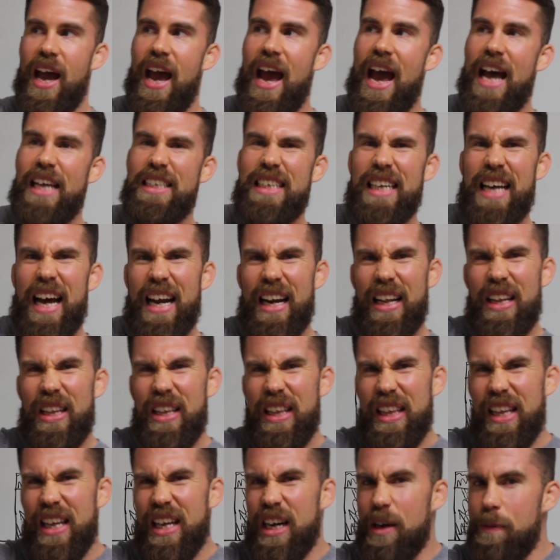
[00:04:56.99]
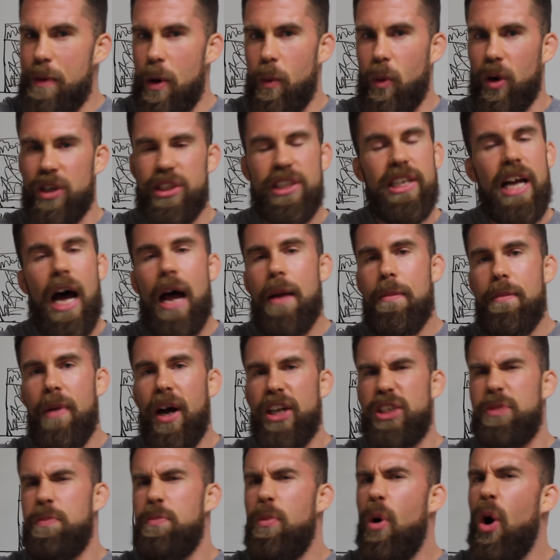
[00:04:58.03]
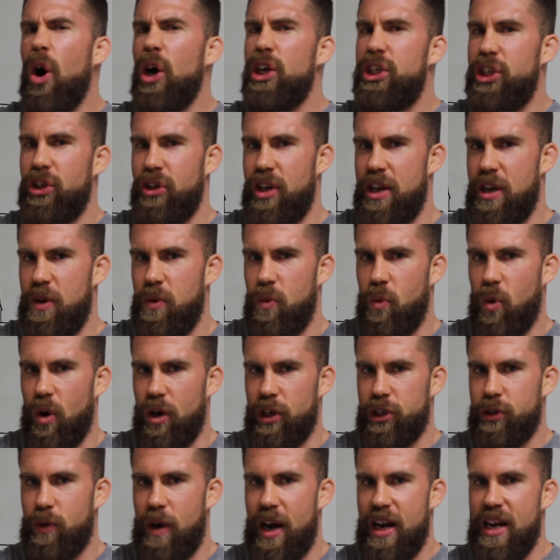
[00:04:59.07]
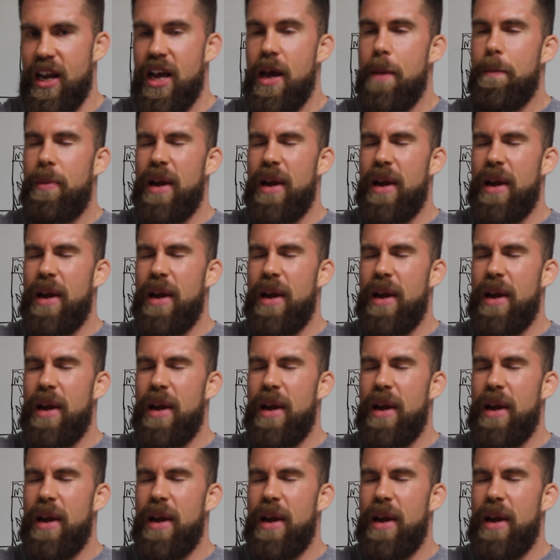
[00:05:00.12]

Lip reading: as it got a little bit worse, not much, marginally worse, right?